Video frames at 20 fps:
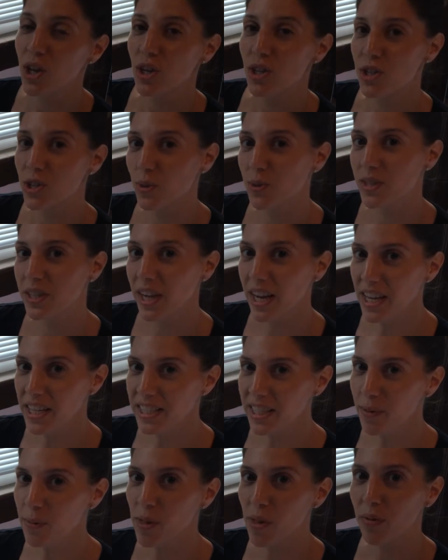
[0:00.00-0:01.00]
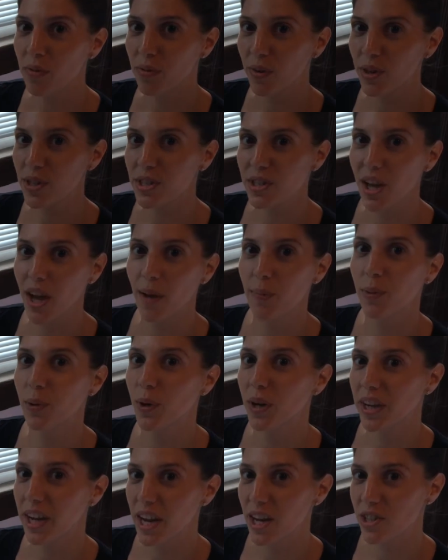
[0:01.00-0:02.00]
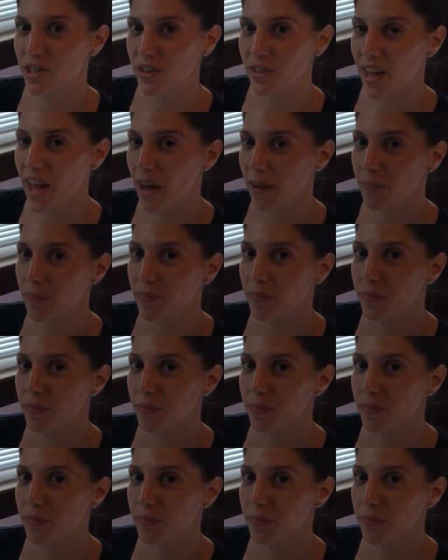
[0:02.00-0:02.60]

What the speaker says: So today is going to be the first time you engage in that.